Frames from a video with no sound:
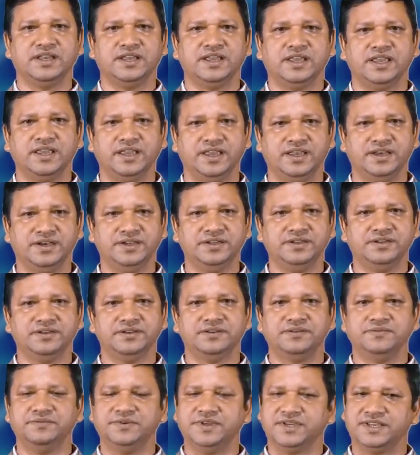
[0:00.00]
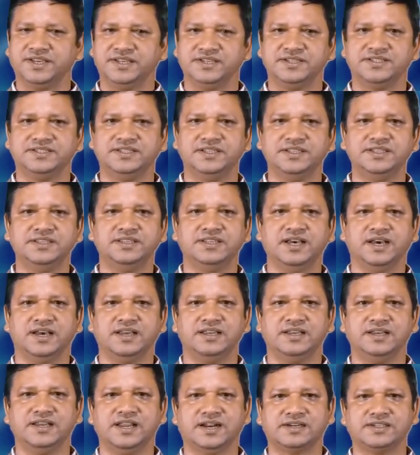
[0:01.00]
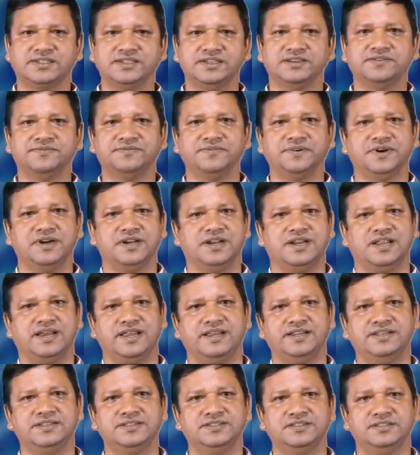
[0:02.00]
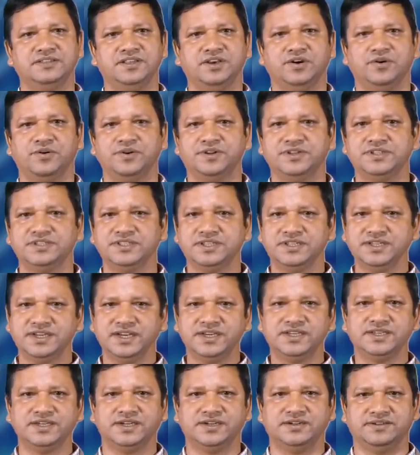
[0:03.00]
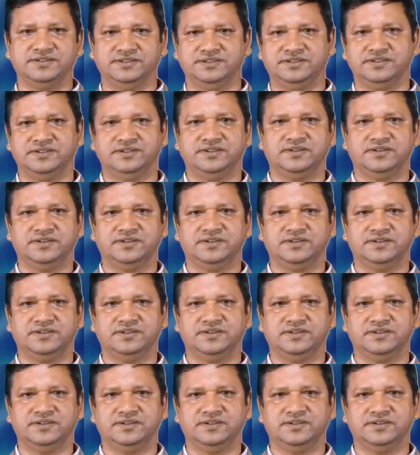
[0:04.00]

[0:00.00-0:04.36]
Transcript: Here we can see the electric field lines, they originated